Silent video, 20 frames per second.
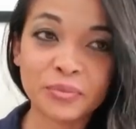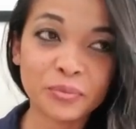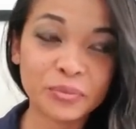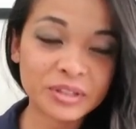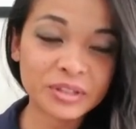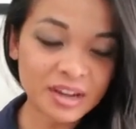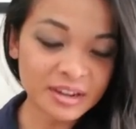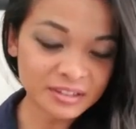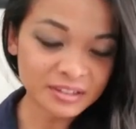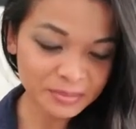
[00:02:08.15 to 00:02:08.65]

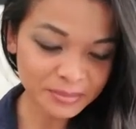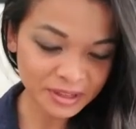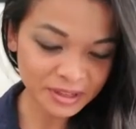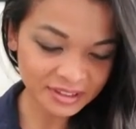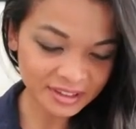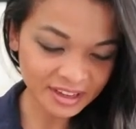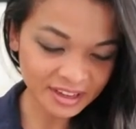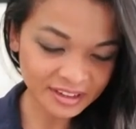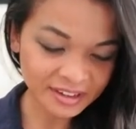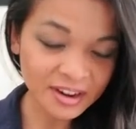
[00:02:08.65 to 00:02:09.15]
We talked
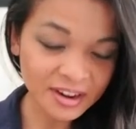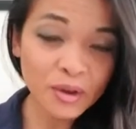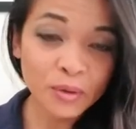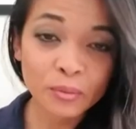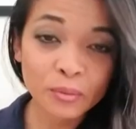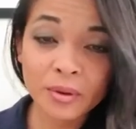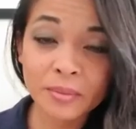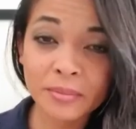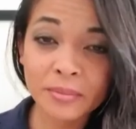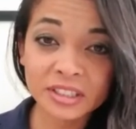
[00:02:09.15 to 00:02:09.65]
about that.
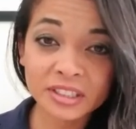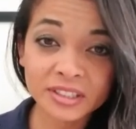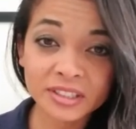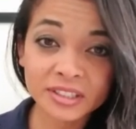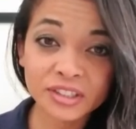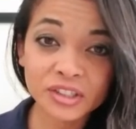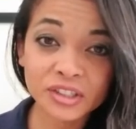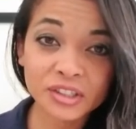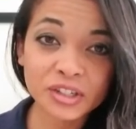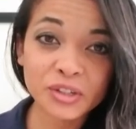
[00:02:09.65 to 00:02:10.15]
What
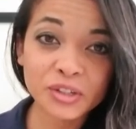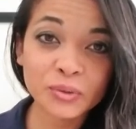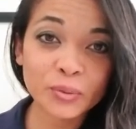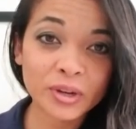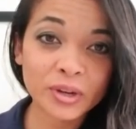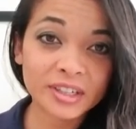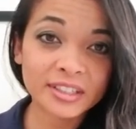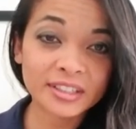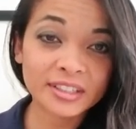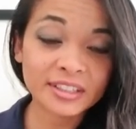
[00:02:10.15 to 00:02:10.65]
message do you
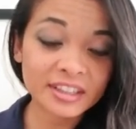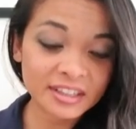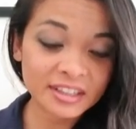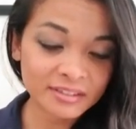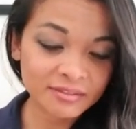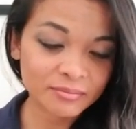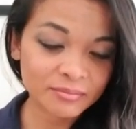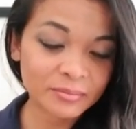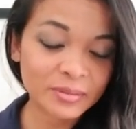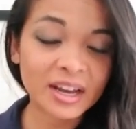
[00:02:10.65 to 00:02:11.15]
want to
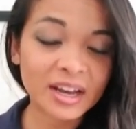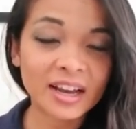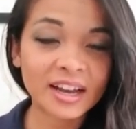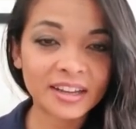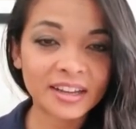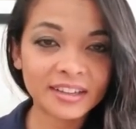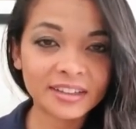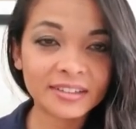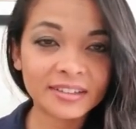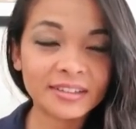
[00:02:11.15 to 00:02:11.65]
leave
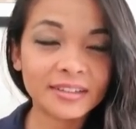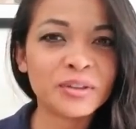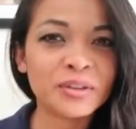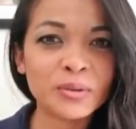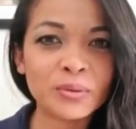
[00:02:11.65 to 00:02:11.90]
behind?